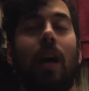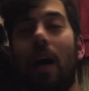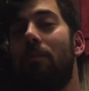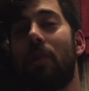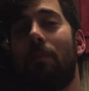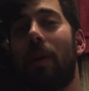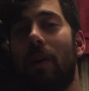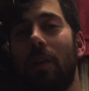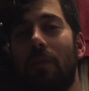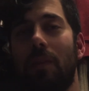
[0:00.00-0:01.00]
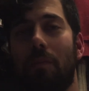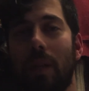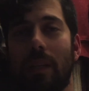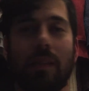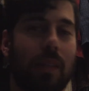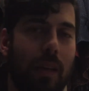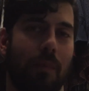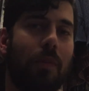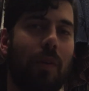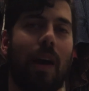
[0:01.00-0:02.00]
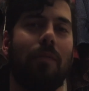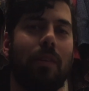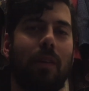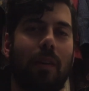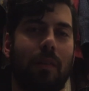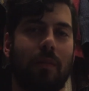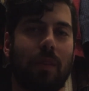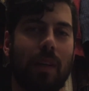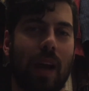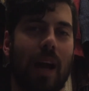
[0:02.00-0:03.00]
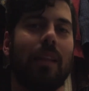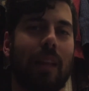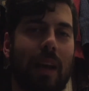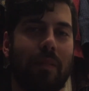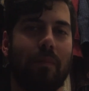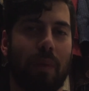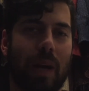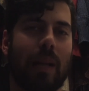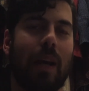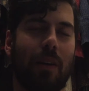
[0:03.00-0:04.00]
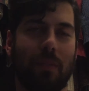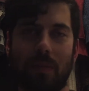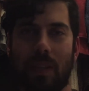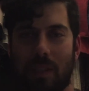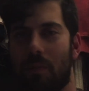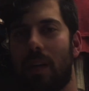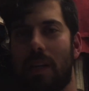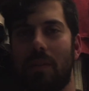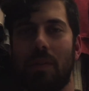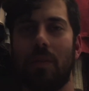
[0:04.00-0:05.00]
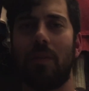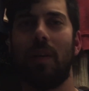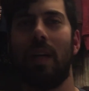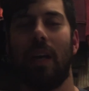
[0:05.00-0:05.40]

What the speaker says: I'm jumping all over the place. If you haven't gotten that by now, that's what I do.